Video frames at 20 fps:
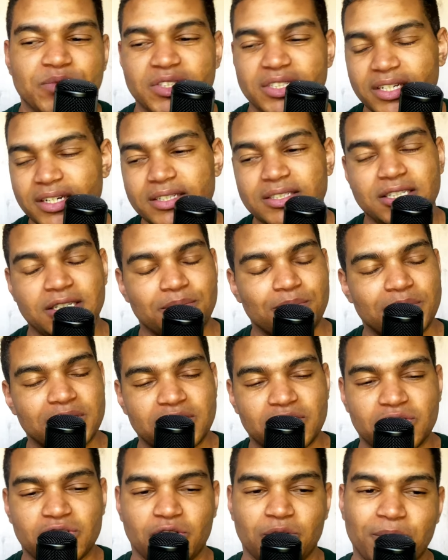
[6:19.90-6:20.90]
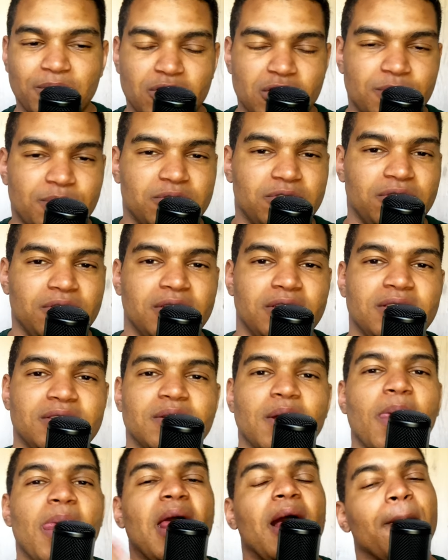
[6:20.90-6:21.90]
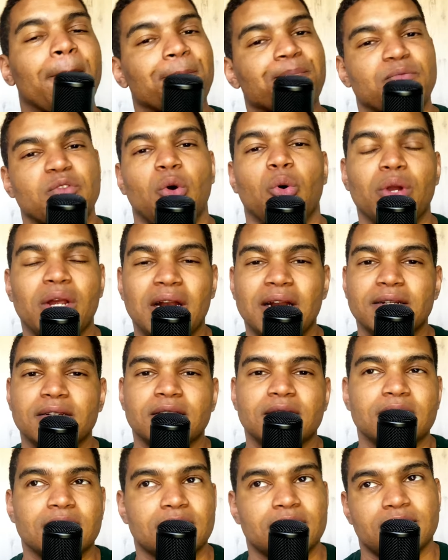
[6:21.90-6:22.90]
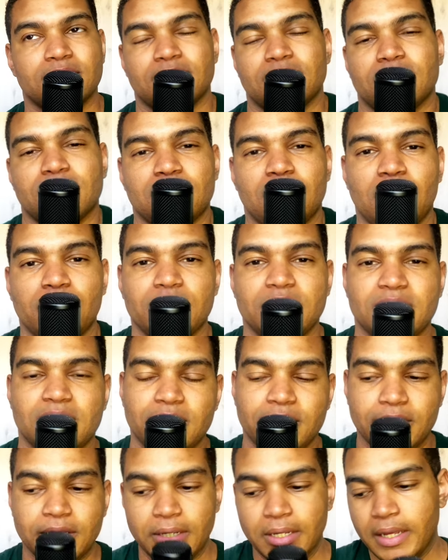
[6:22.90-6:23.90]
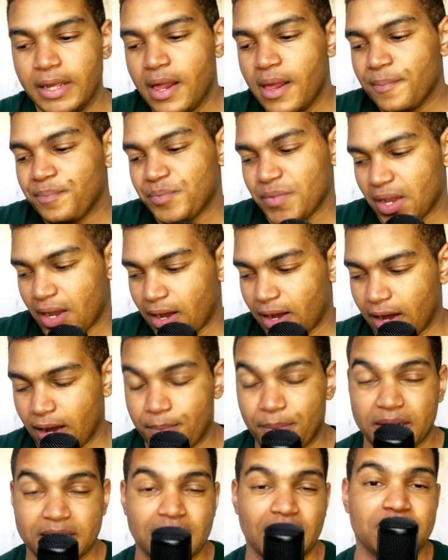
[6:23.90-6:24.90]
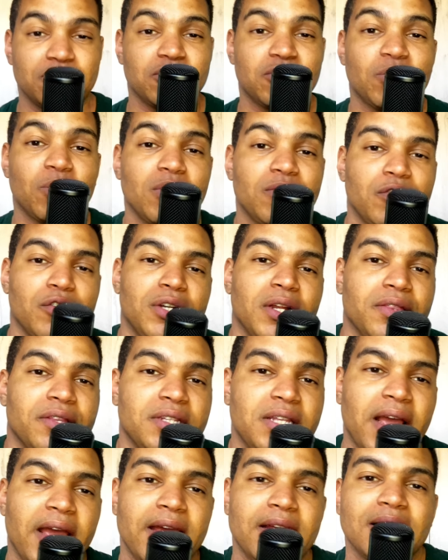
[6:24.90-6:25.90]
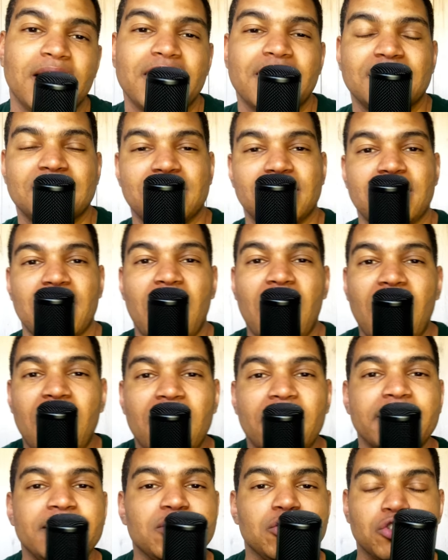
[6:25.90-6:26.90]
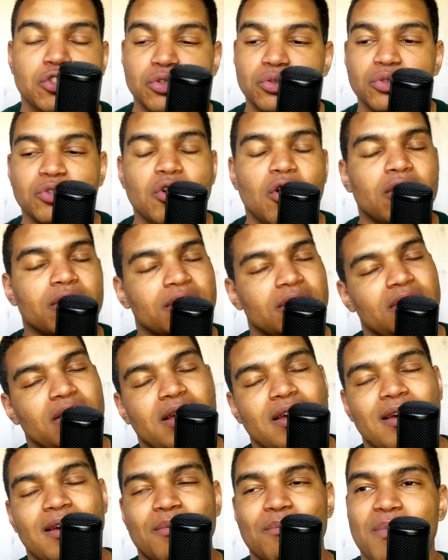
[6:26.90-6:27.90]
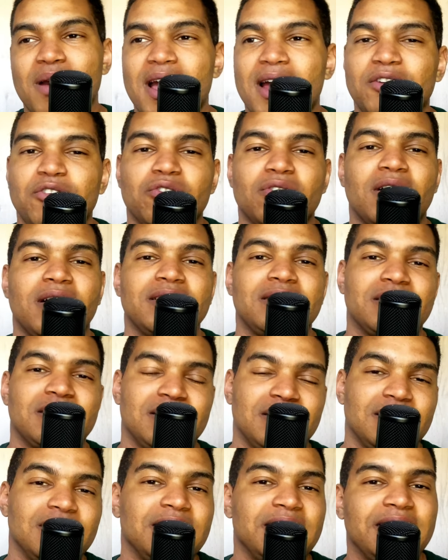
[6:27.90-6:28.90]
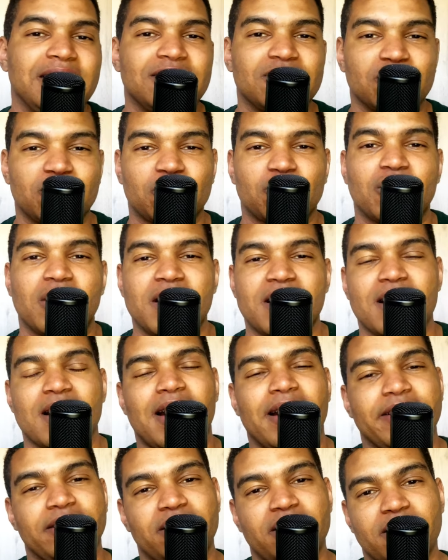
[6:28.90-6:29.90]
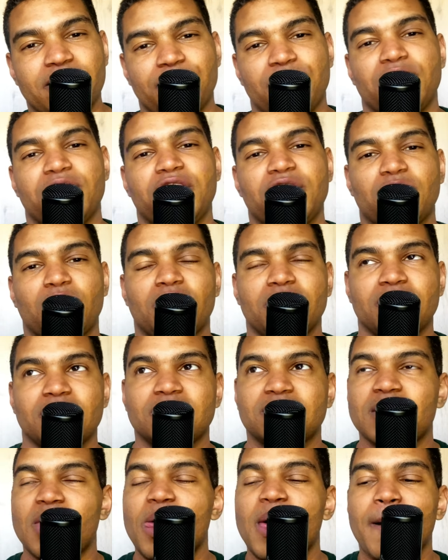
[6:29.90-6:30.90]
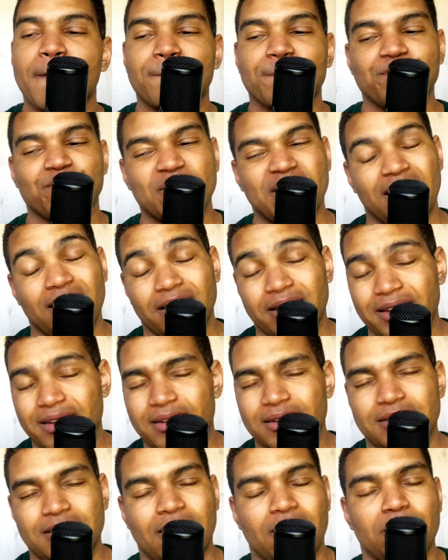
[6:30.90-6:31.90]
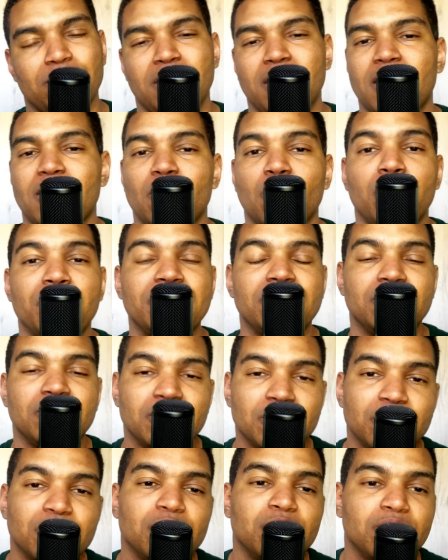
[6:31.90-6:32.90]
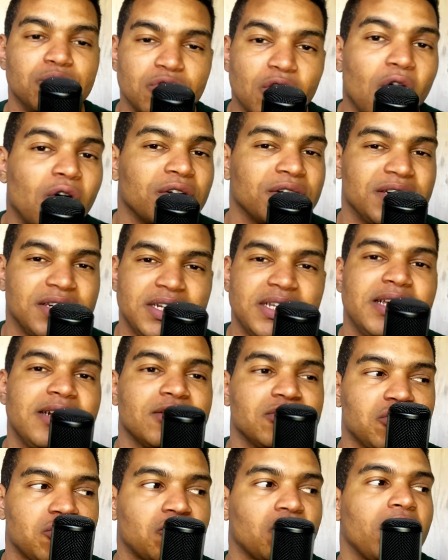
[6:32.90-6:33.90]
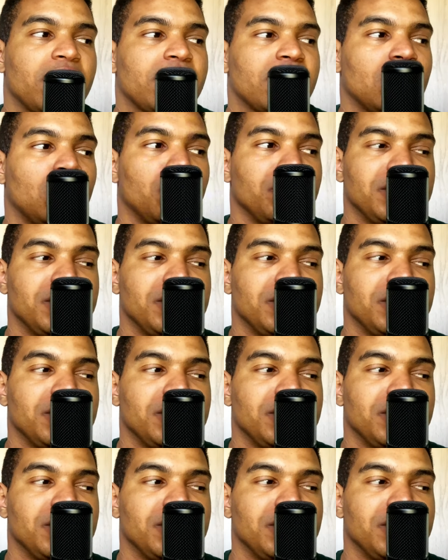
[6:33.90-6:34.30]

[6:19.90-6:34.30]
Xerxes missed so many opportunities. Hoyland, obviously. But that's a story for another day. Like I said, I do not think Man United needs a striker. I did a video on this. I'll link it down below. We do not need a striker.